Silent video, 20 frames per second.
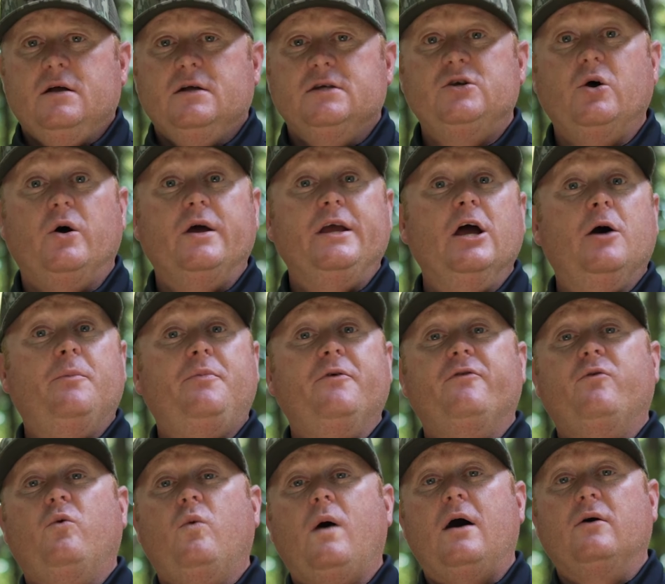So a yelp
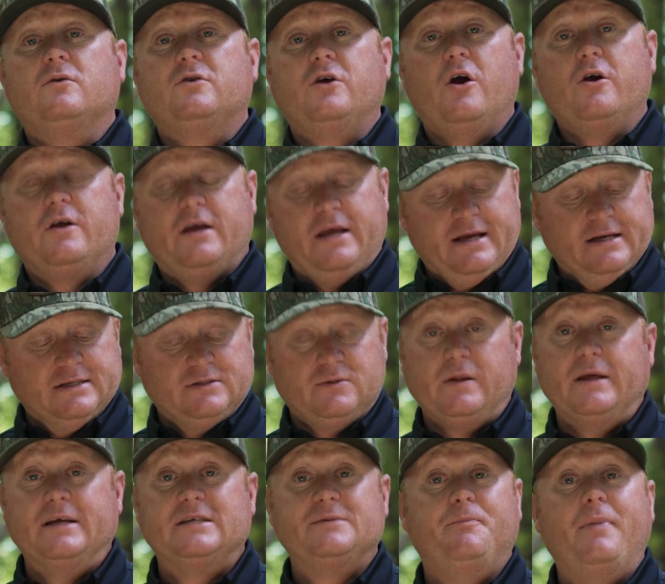of a wild turkey
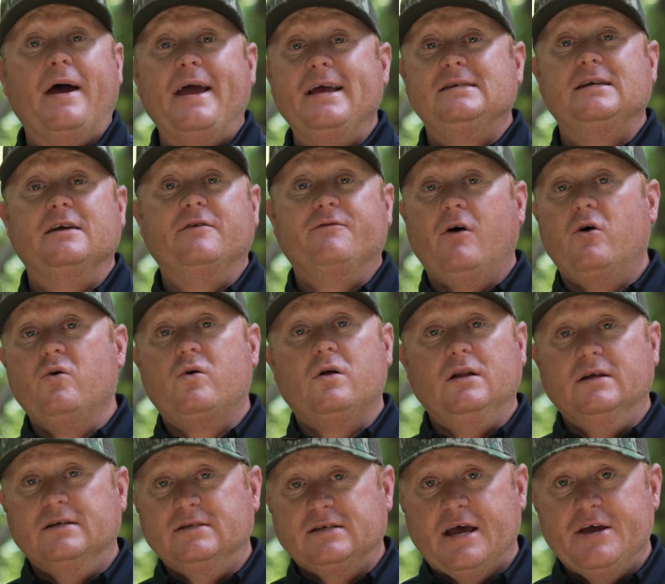is basic
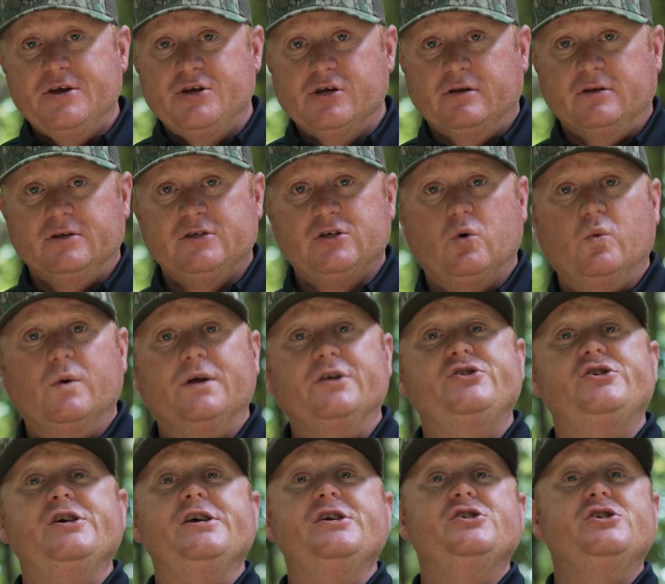vocalization. So when
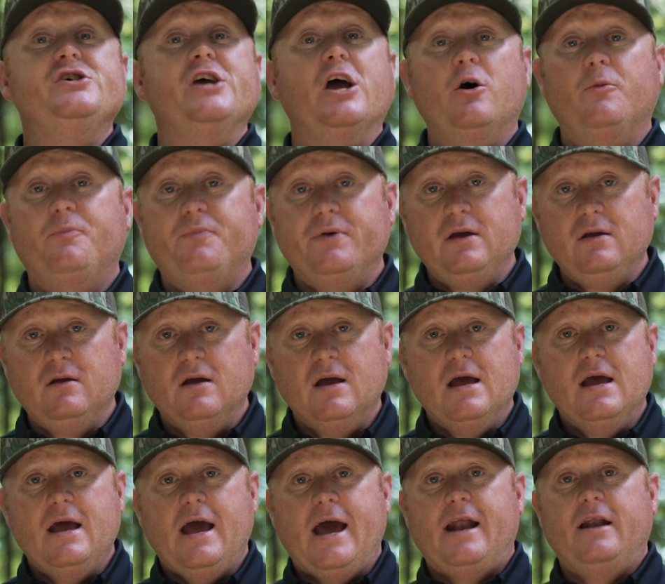she's yelping
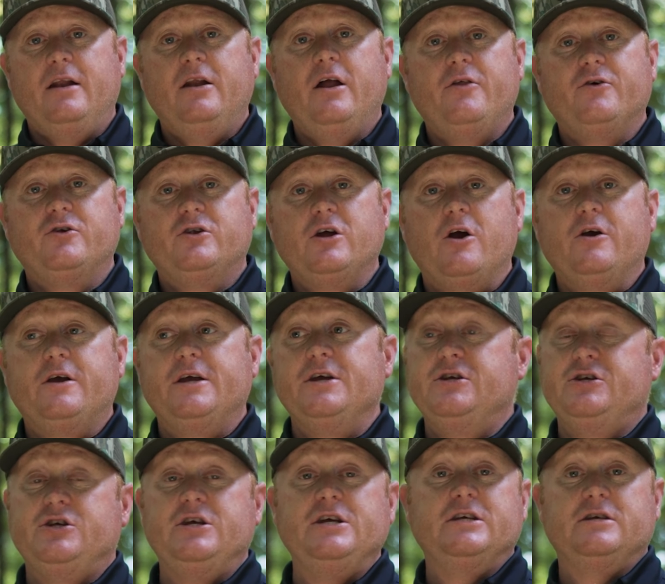at another turkey,
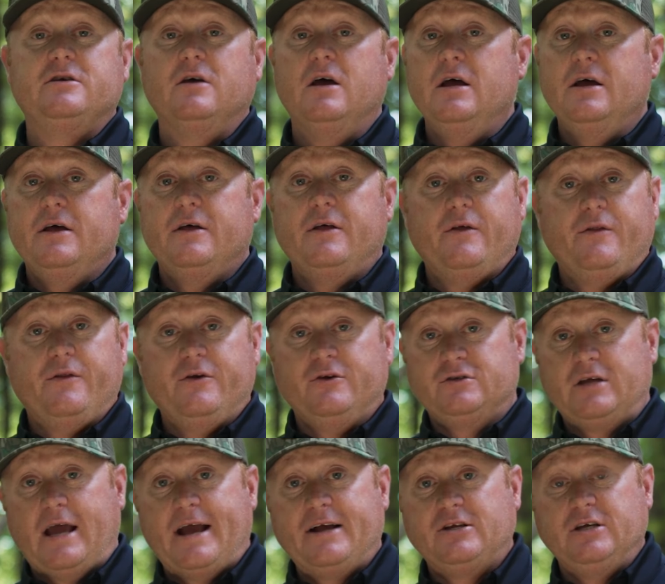
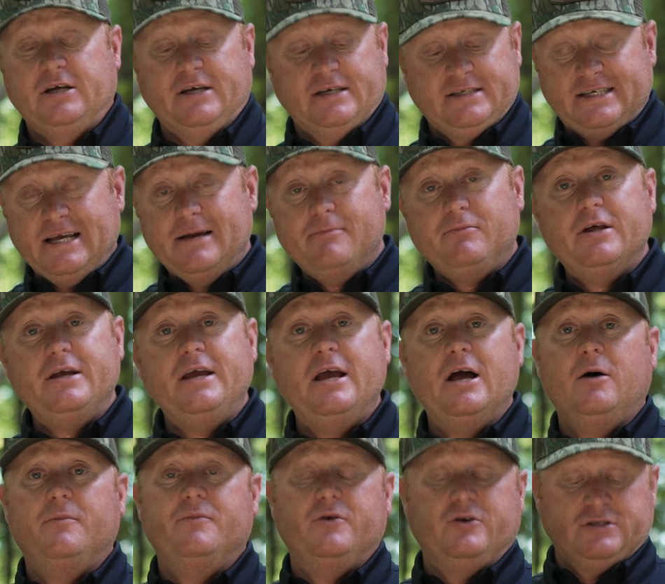there's actually assembly
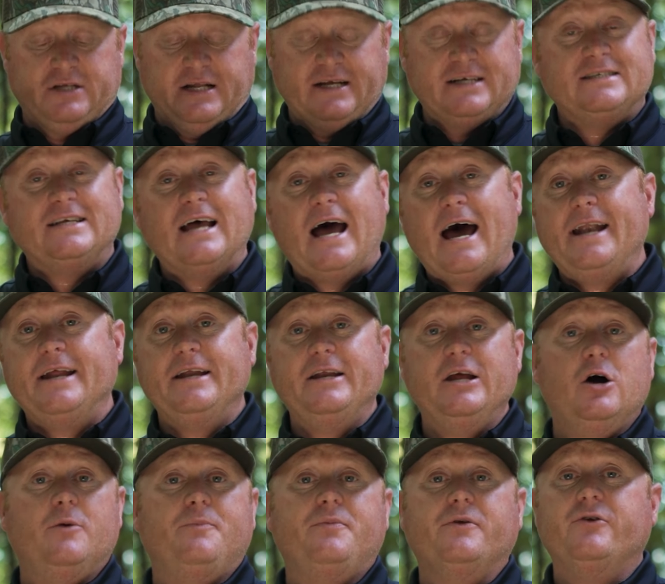yelp, there's an excited
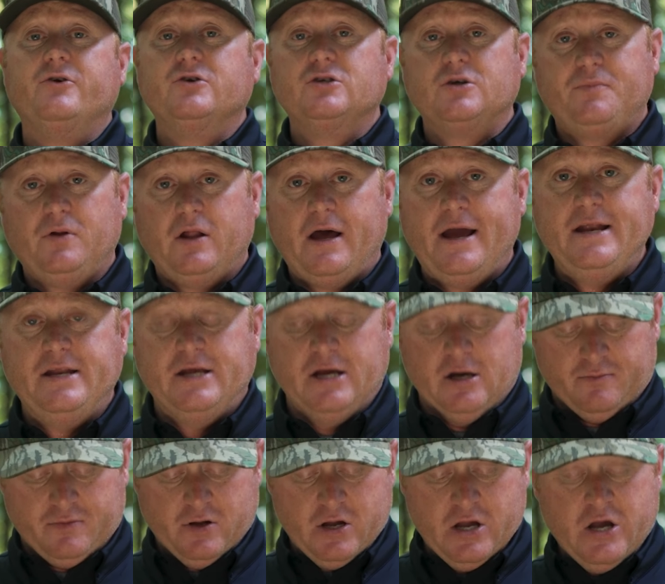yelp, and there's a plain
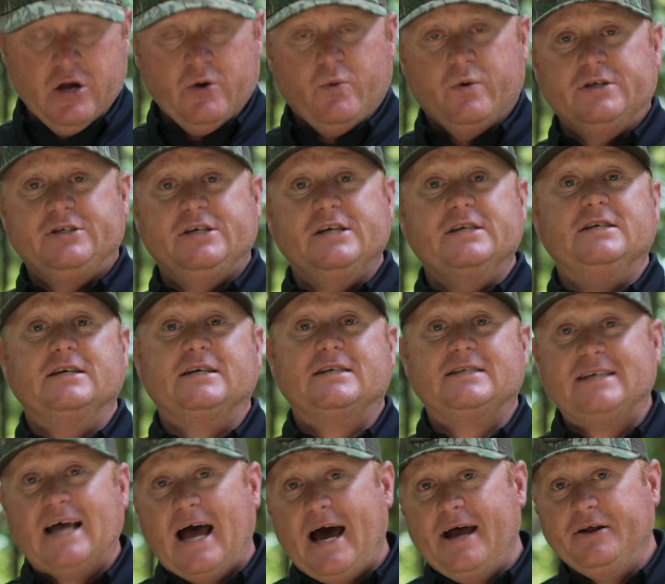yelp. When she's
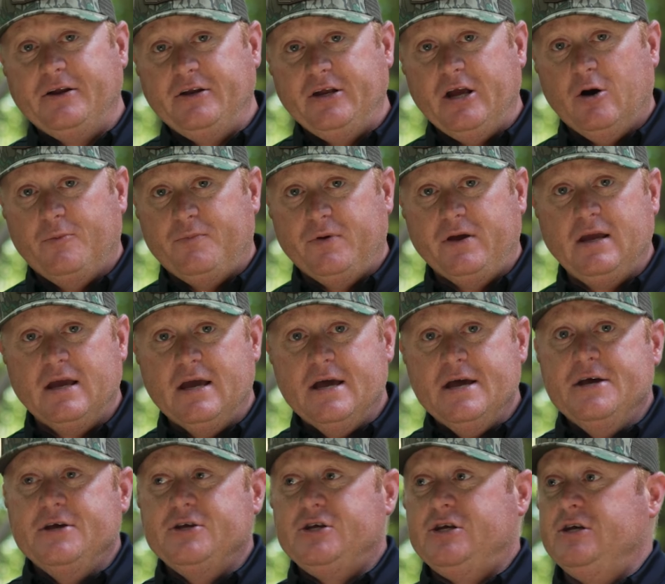excited yelping,
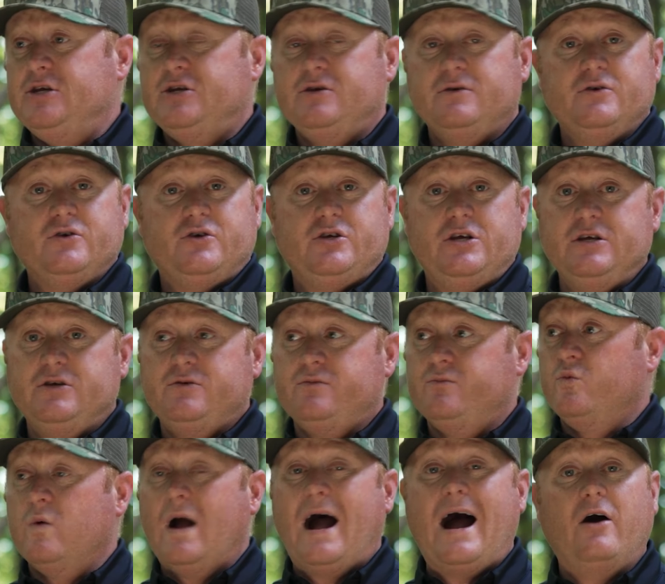she's
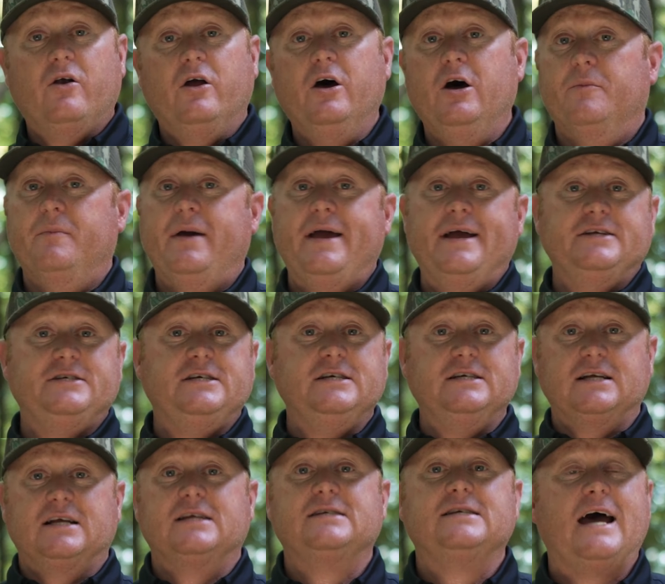riled up, man. She's
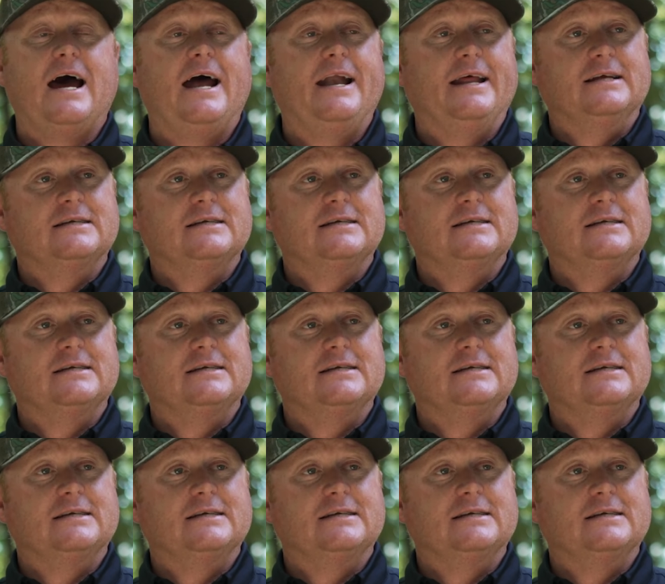excited.